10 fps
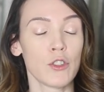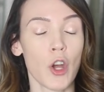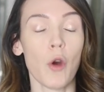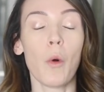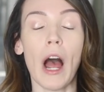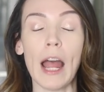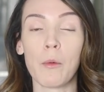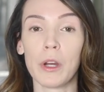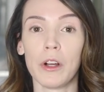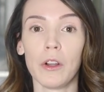So I
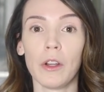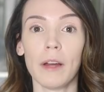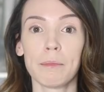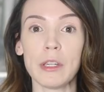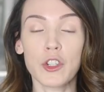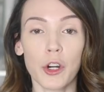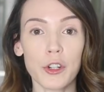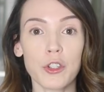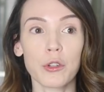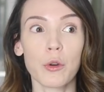will be
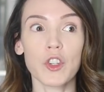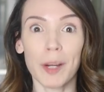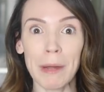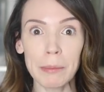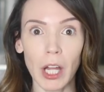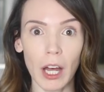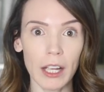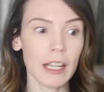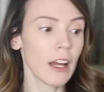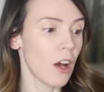sure to check my
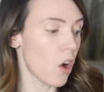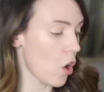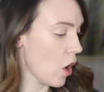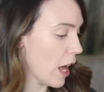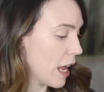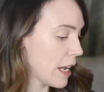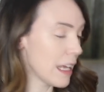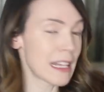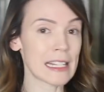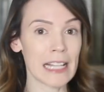blog on
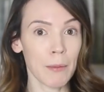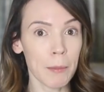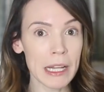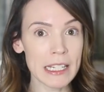Cyber